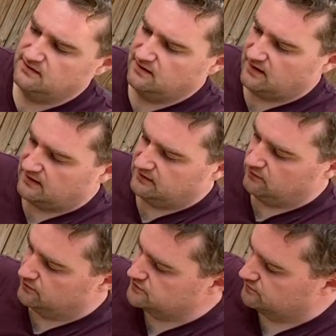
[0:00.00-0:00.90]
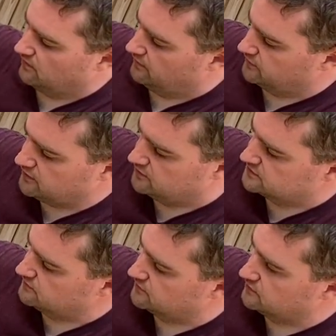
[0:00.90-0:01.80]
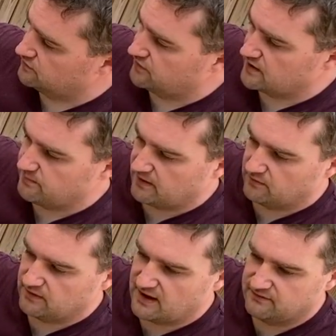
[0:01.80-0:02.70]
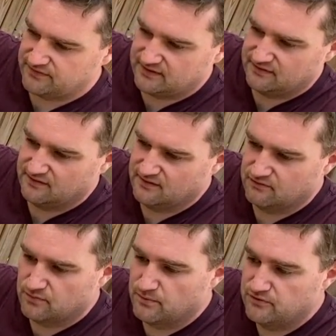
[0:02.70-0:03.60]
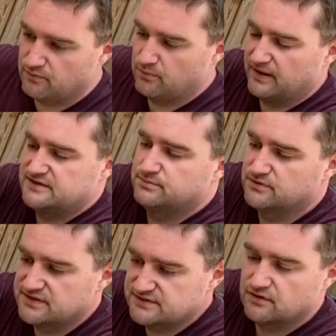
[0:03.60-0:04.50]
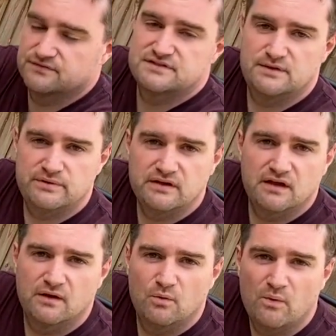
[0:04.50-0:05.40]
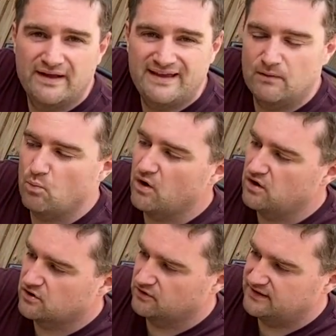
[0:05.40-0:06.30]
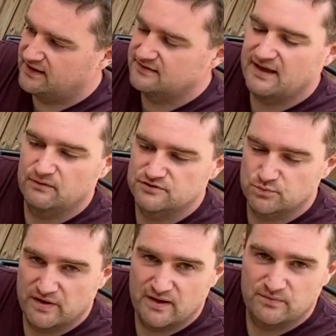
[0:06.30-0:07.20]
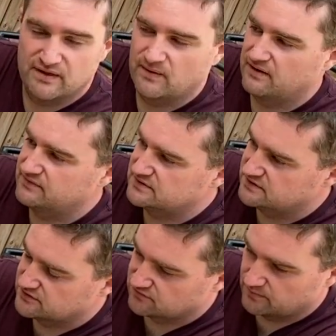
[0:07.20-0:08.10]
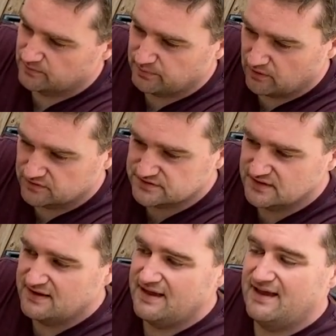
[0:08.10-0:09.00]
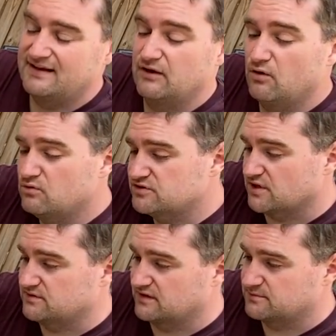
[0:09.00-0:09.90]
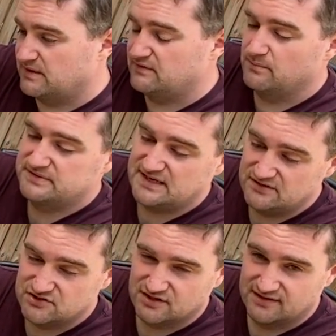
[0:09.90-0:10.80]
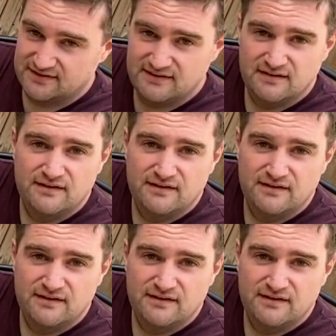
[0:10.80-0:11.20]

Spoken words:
and it looks rather good. The good thing about having a removable baseboard is obviously we can go away and work on it elsewhere without having to disrupt the box, and it also does mean that potentially